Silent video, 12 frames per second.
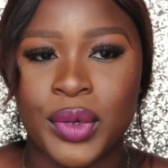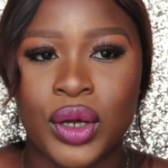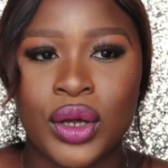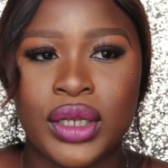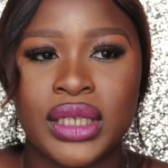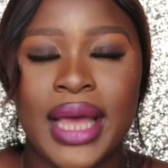
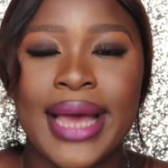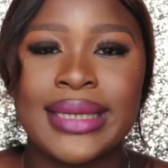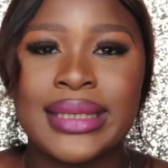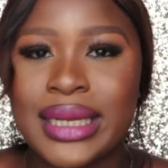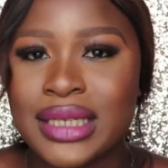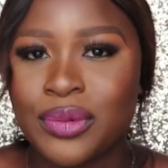because
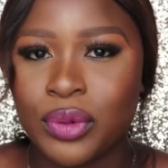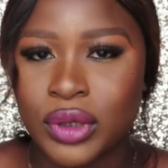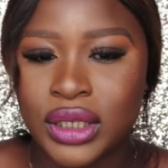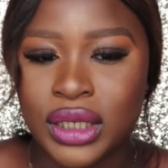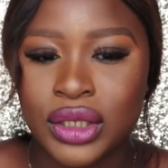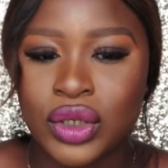excess
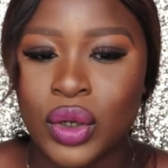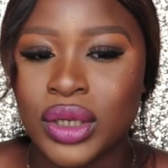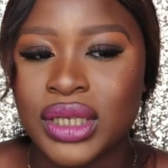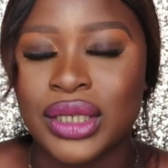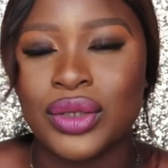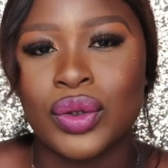protein
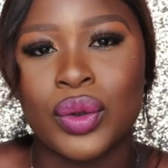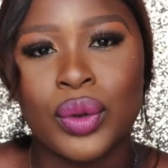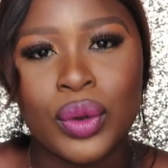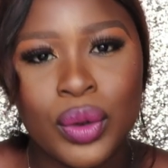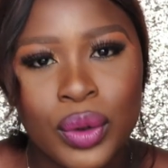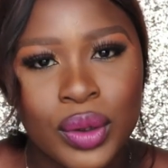turns into
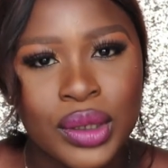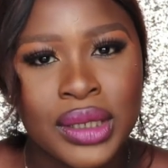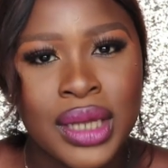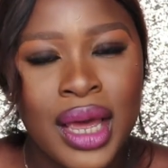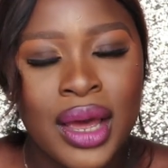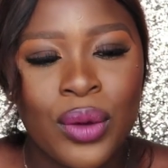glucose,